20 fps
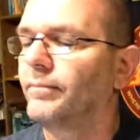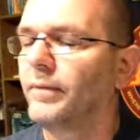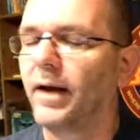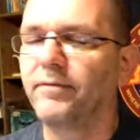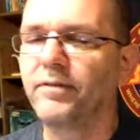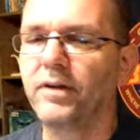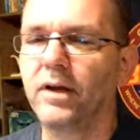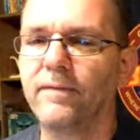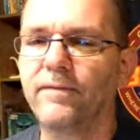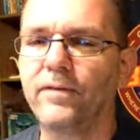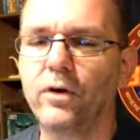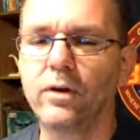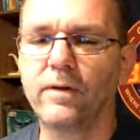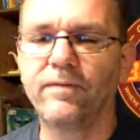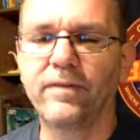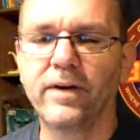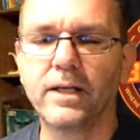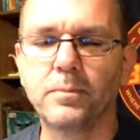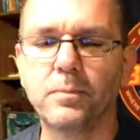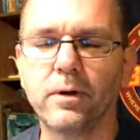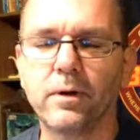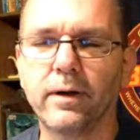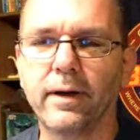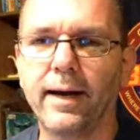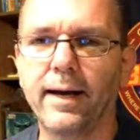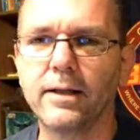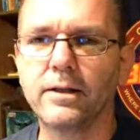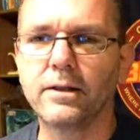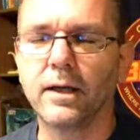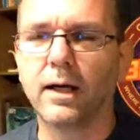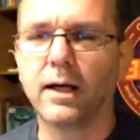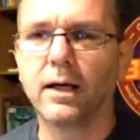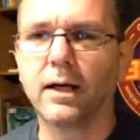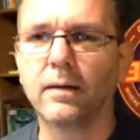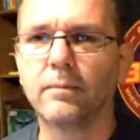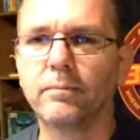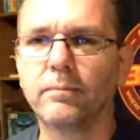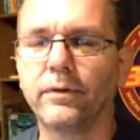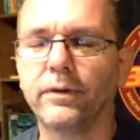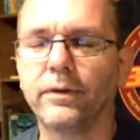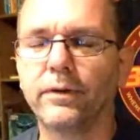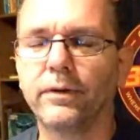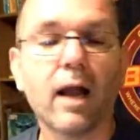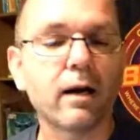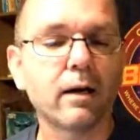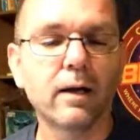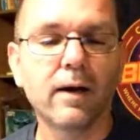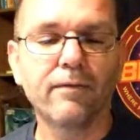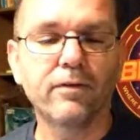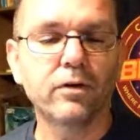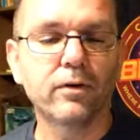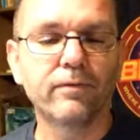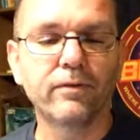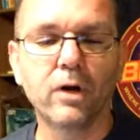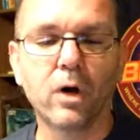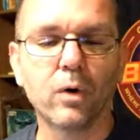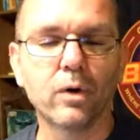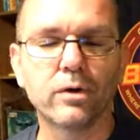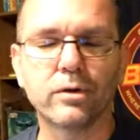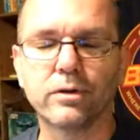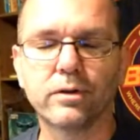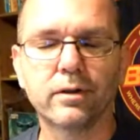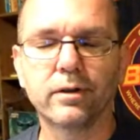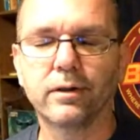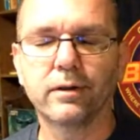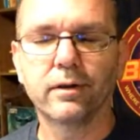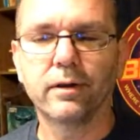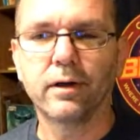I've done a few of the Facebook ads, not enough to have noticed